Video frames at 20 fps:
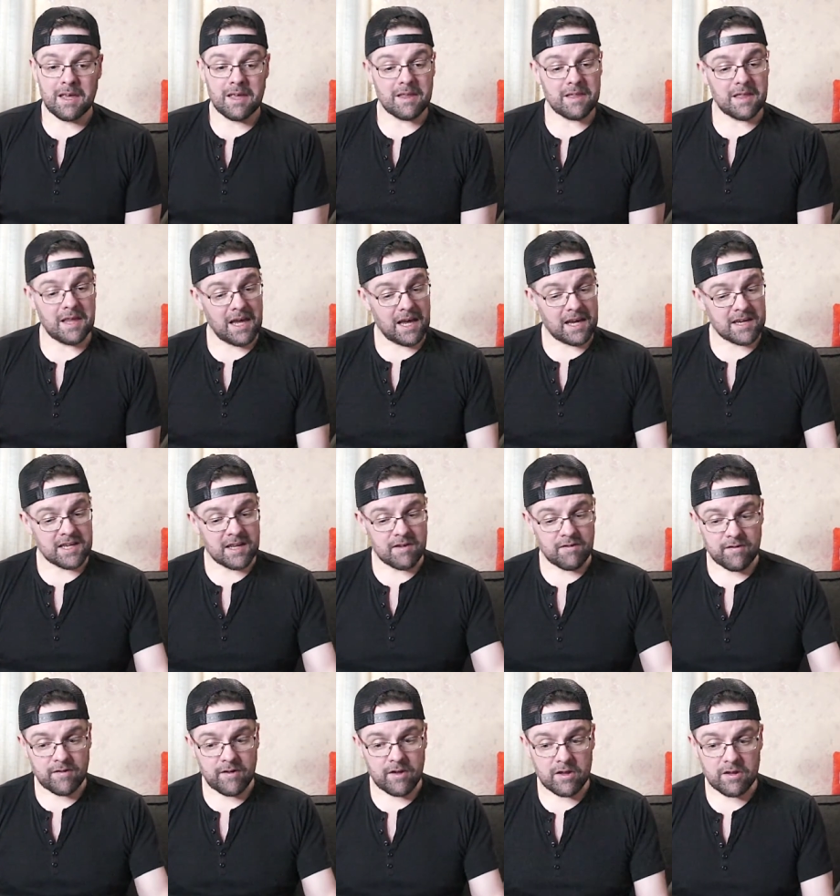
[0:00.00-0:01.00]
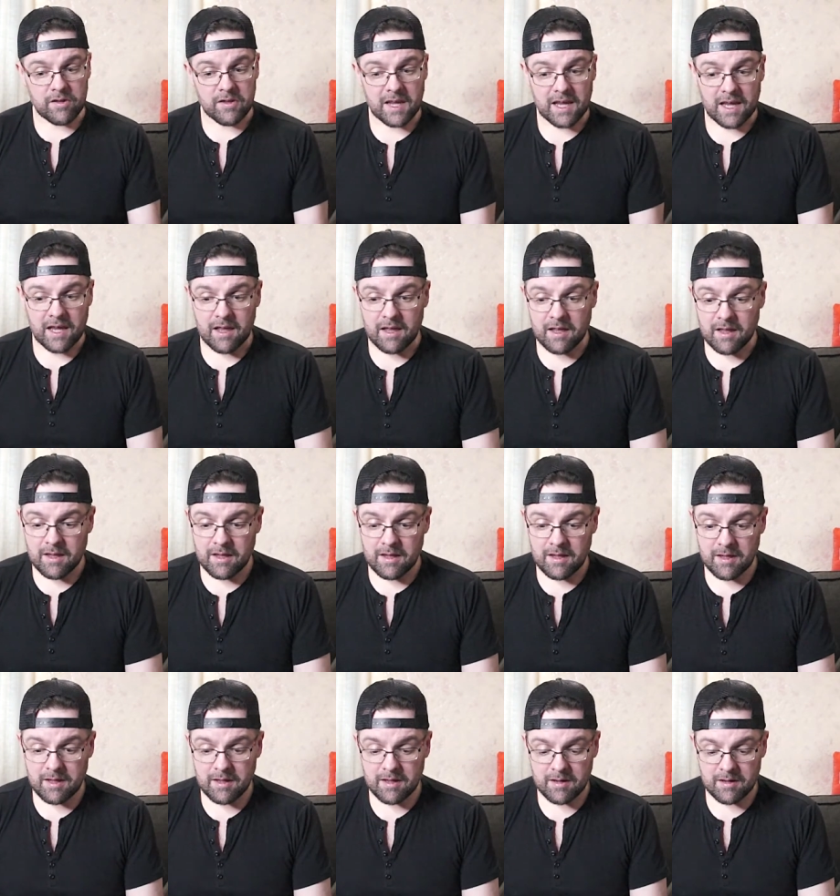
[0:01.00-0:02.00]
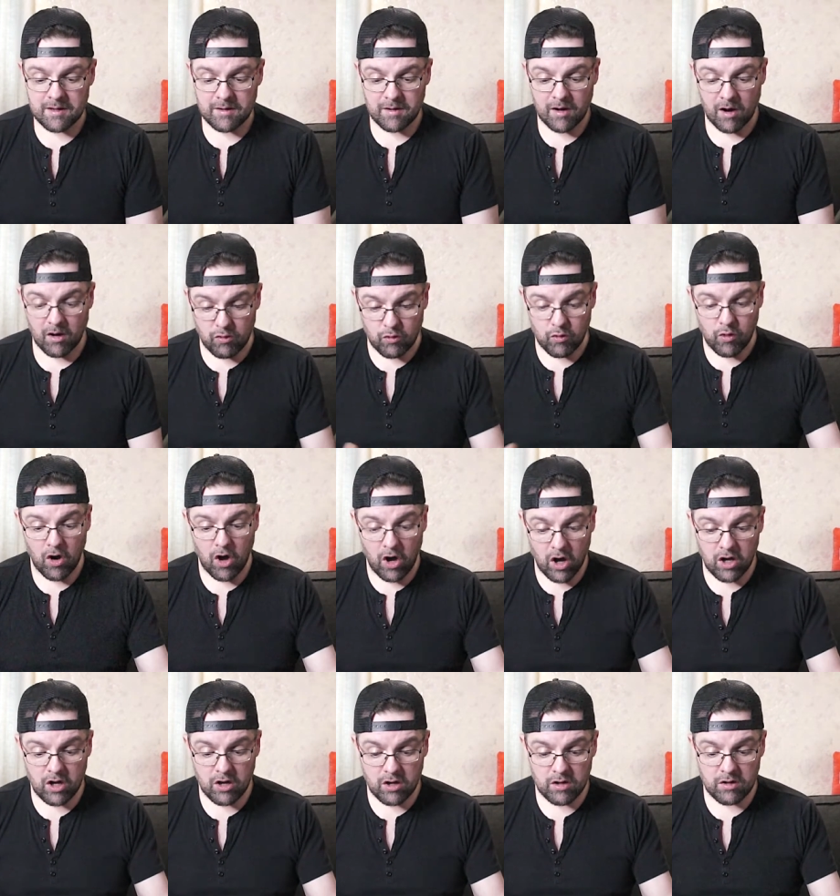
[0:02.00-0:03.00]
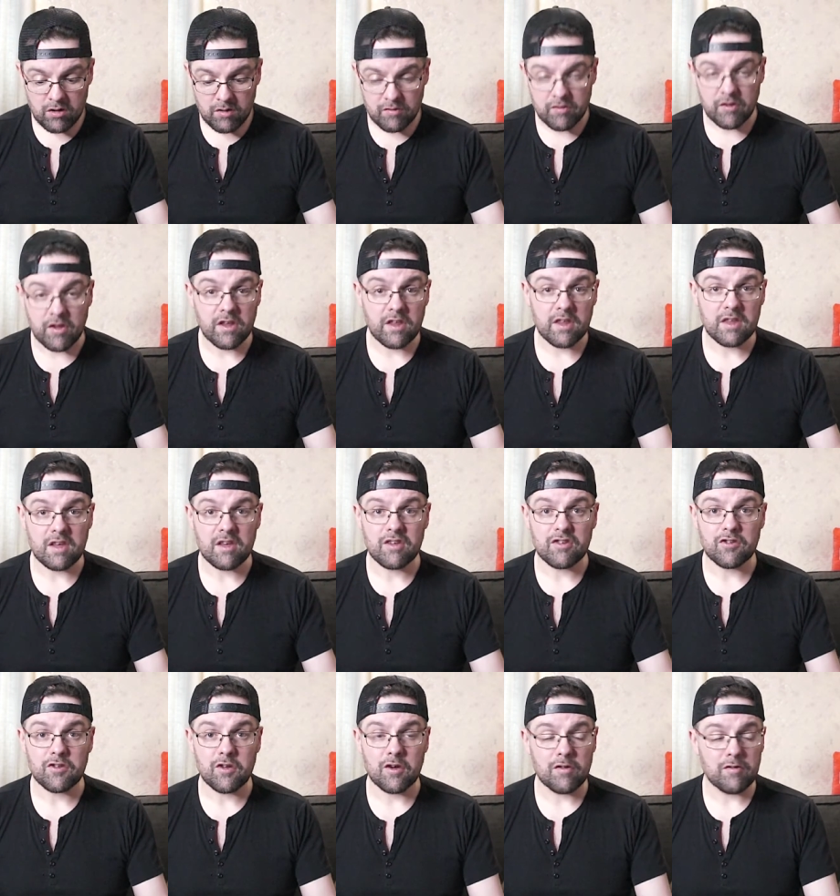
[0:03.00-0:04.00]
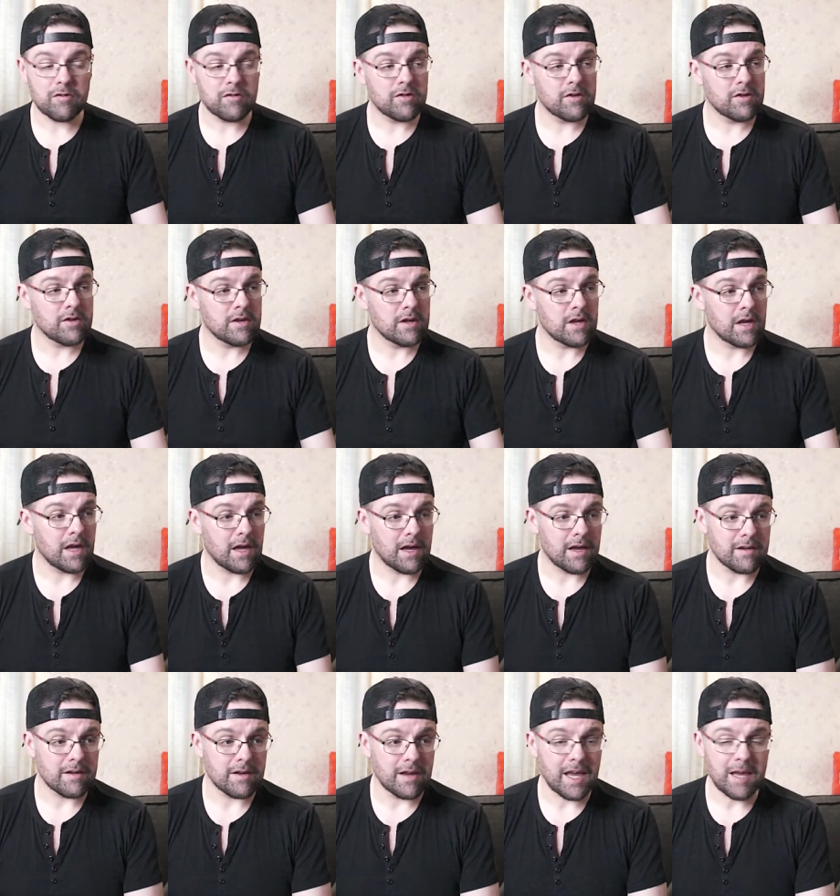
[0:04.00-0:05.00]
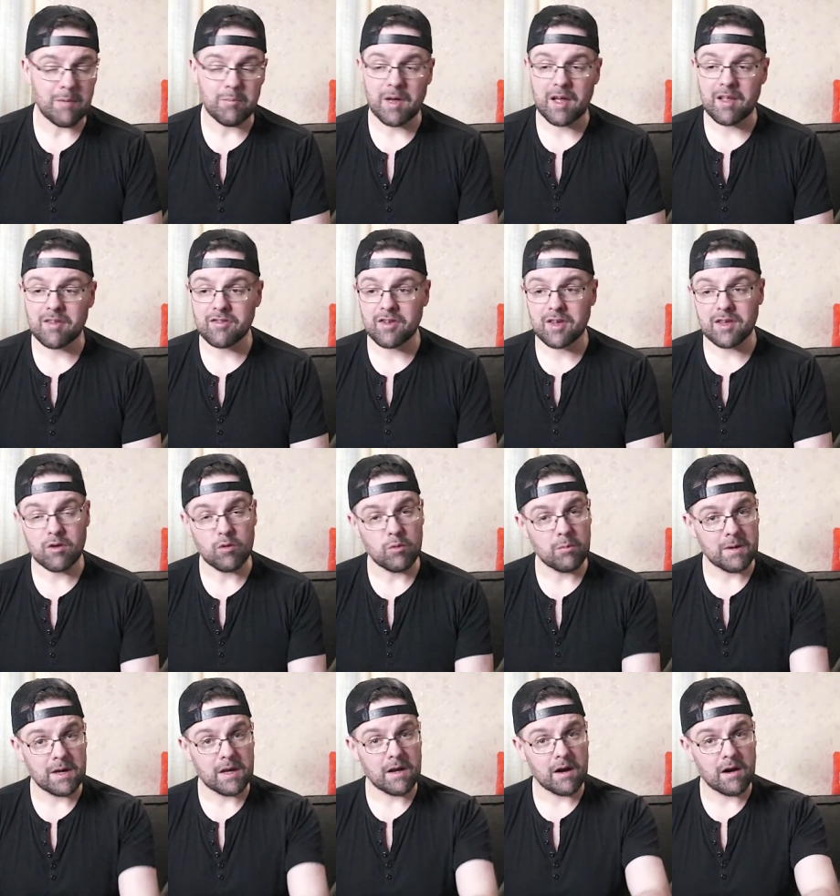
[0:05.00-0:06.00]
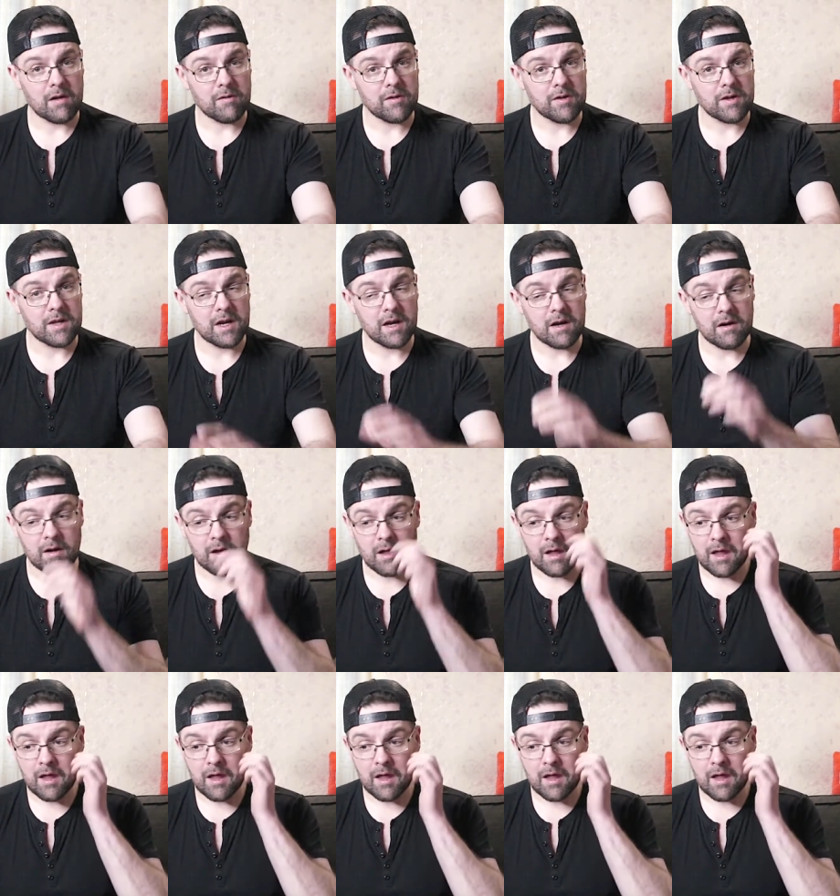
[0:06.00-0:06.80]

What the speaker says: they actually fall like a rock full of this stuff, and He-Man's like, you know, be careful here,